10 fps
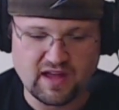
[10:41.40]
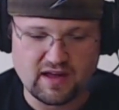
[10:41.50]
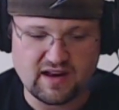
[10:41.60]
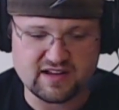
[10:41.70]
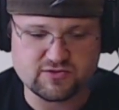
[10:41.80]

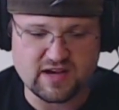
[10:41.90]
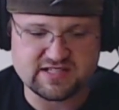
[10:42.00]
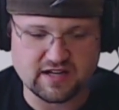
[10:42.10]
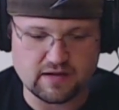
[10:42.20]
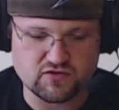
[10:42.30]
Next
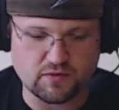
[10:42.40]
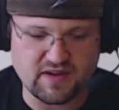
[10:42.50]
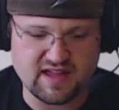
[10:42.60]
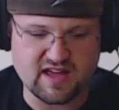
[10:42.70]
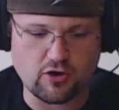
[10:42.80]
question comes from
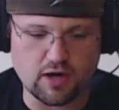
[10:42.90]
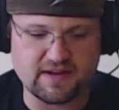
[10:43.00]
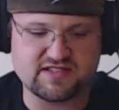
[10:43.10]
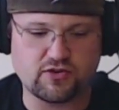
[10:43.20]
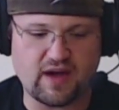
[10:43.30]
Nikki
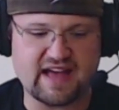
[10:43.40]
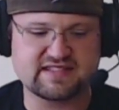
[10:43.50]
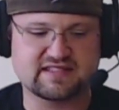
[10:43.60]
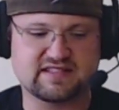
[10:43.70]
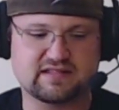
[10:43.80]
Corbins, who
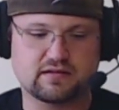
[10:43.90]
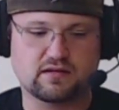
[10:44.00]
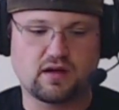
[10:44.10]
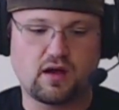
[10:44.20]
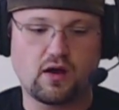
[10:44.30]
asks,
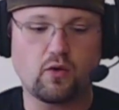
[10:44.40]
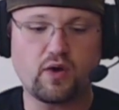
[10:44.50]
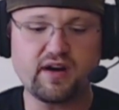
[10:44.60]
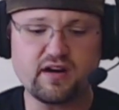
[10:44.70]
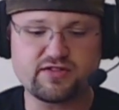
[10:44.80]

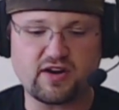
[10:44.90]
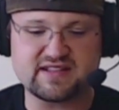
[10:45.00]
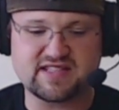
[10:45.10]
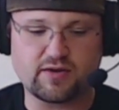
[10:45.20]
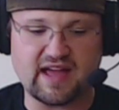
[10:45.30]
what are your
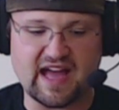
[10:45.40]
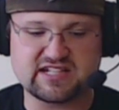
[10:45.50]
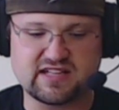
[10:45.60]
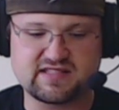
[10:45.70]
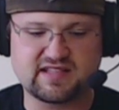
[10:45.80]
thoughts and
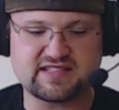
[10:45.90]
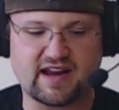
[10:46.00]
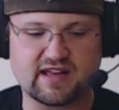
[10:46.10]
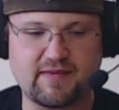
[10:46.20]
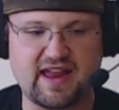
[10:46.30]
reactions to
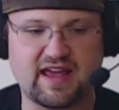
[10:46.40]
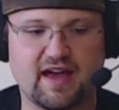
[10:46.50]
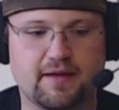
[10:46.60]
Sonic Mania?